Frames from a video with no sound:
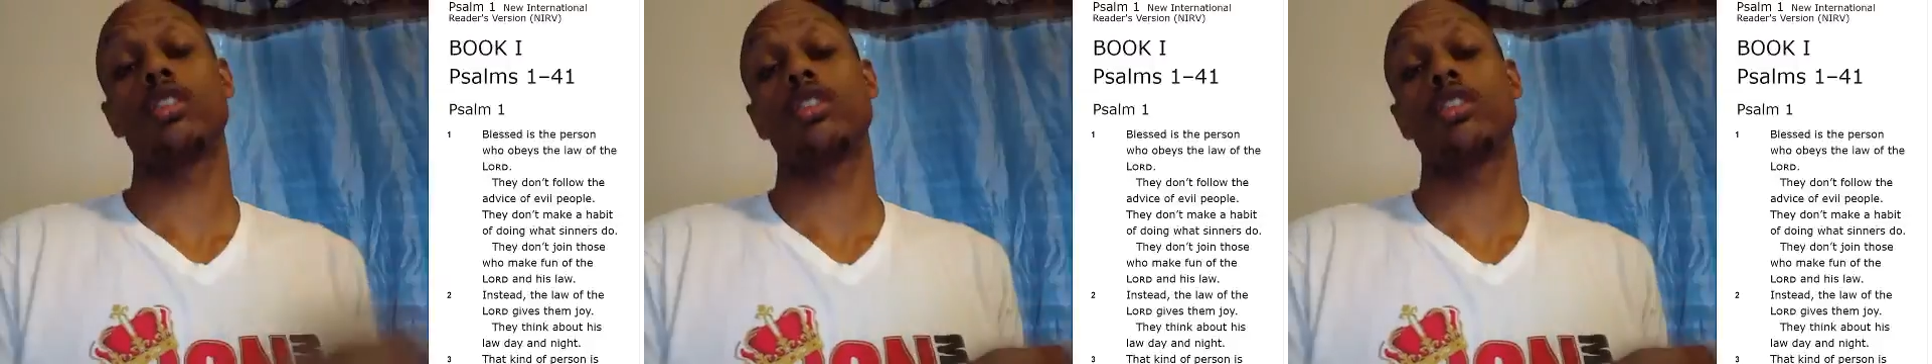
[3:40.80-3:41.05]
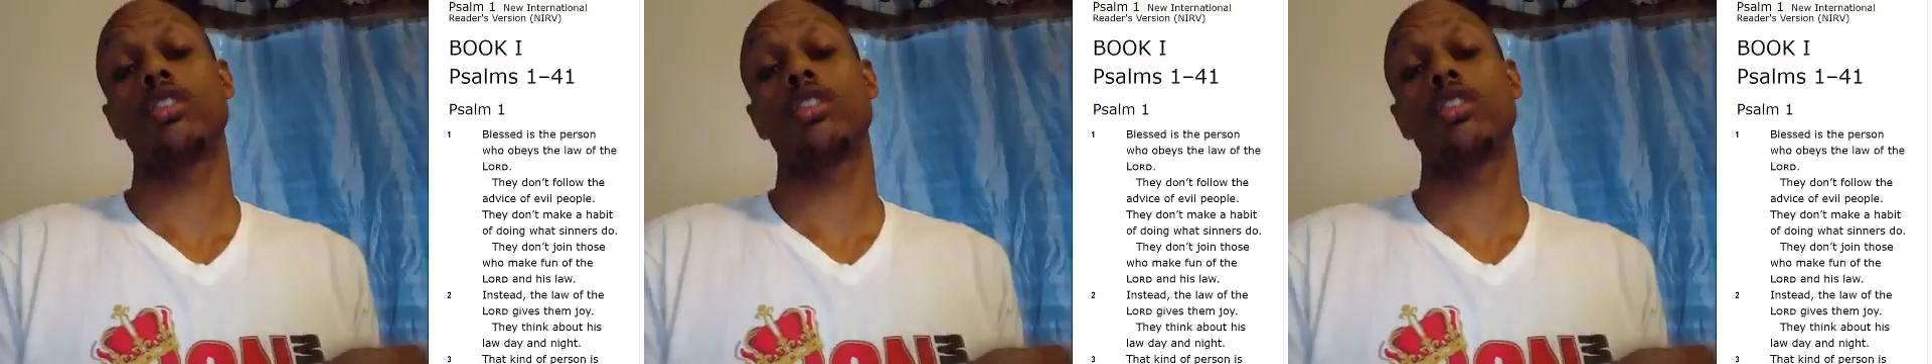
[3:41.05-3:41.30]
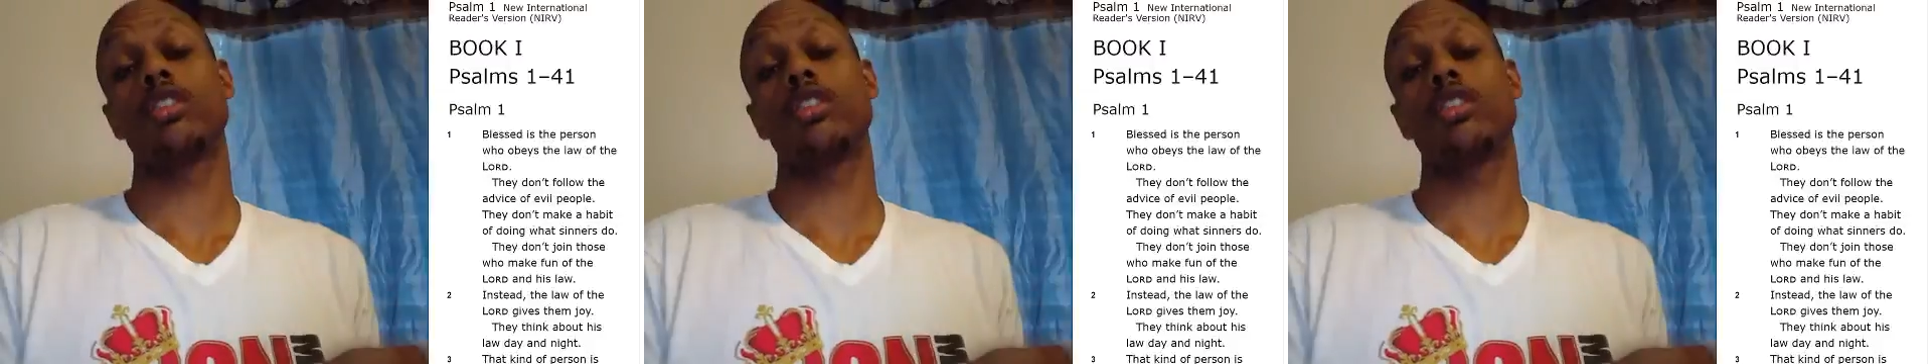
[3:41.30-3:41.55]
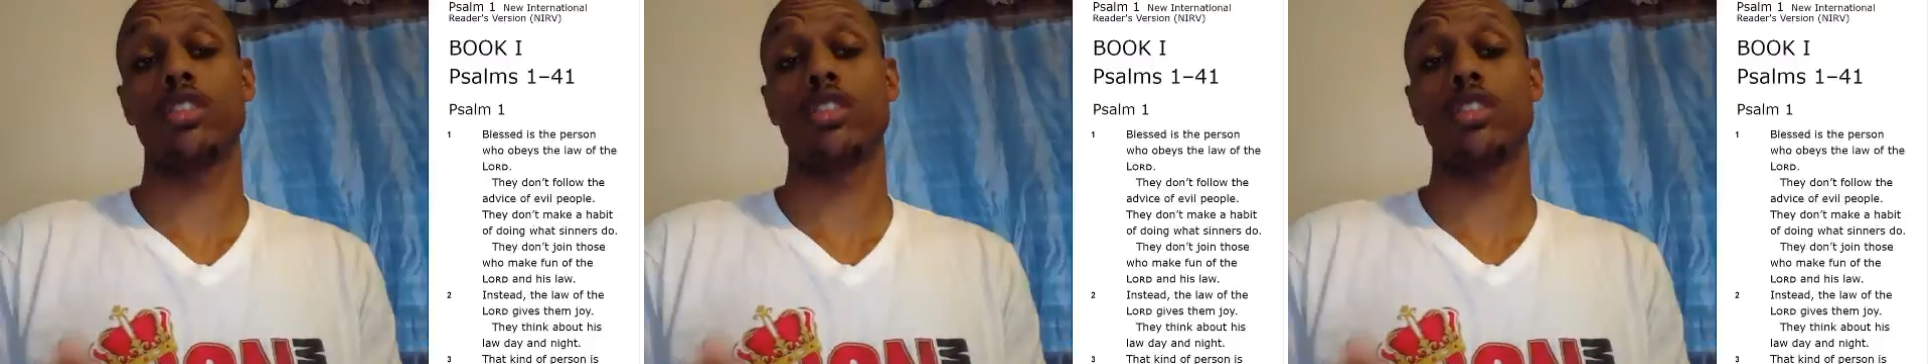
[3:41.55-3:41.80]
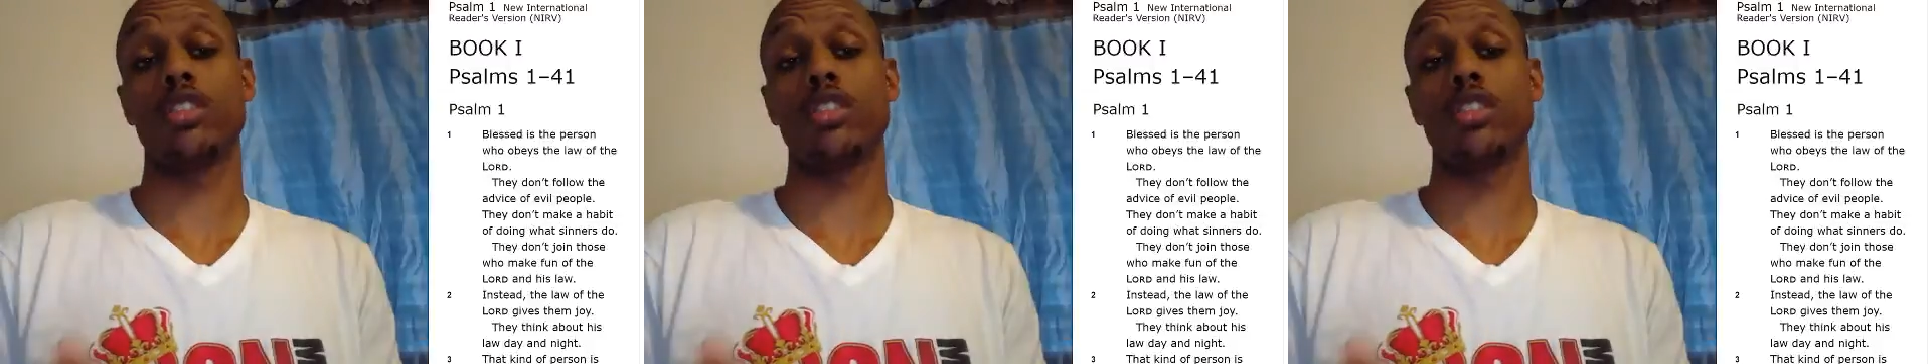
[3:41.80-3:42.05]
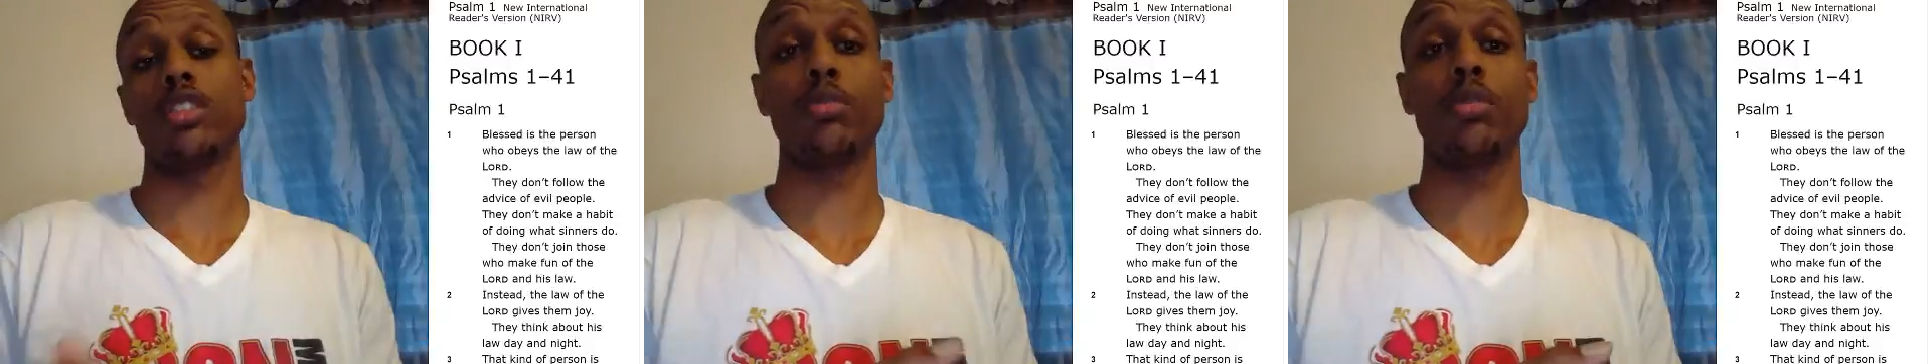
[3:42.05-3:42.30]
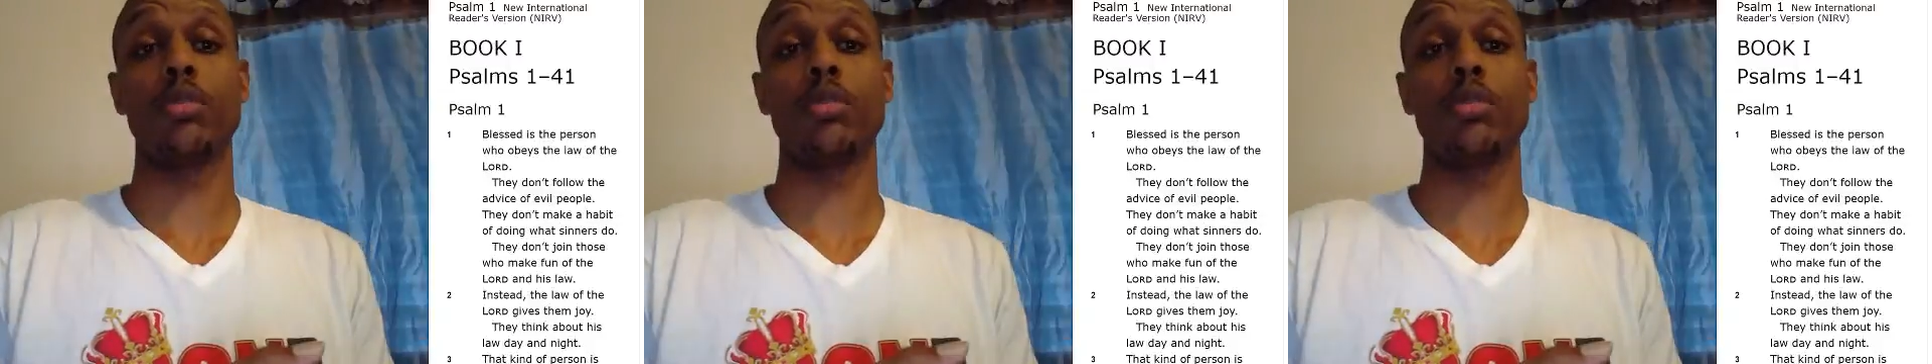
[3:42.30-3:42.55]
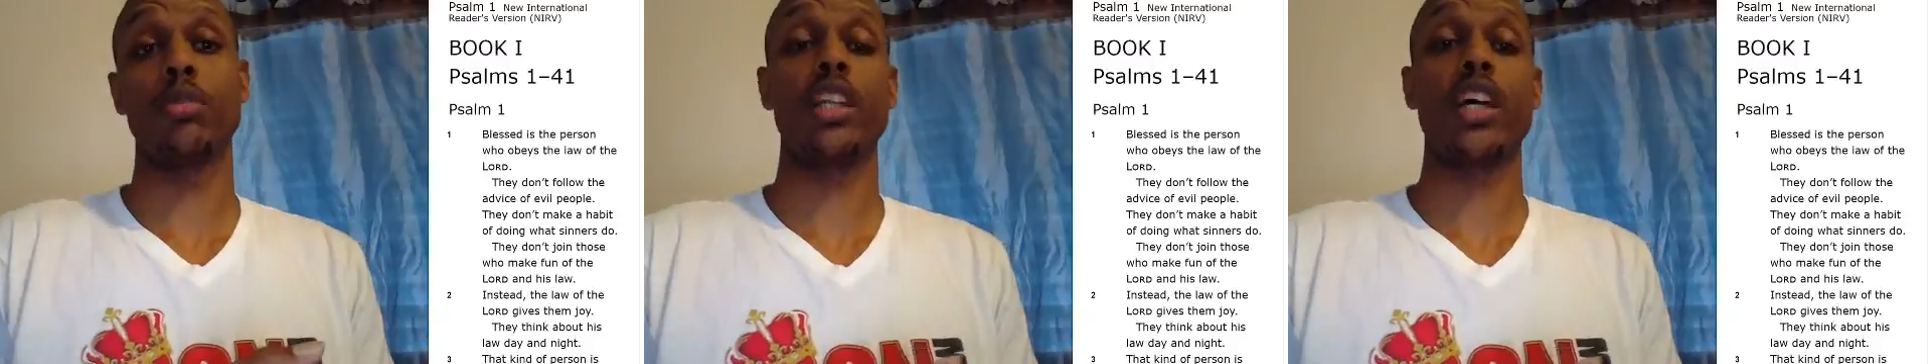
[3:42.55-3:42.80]
straight through, because Job was the
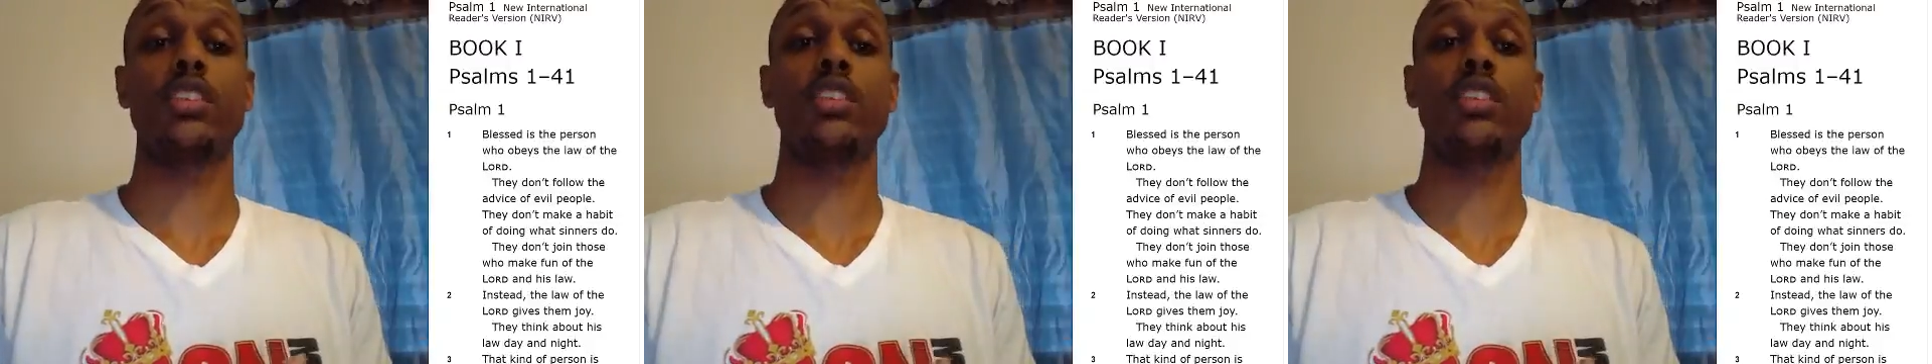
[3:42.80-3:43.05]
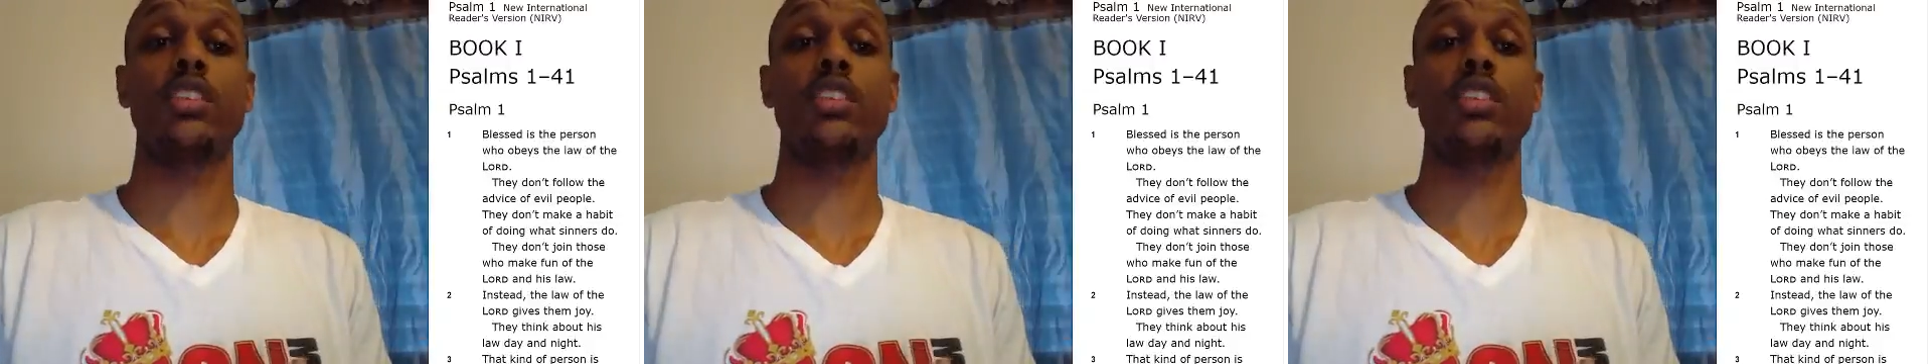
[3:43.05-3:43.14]
last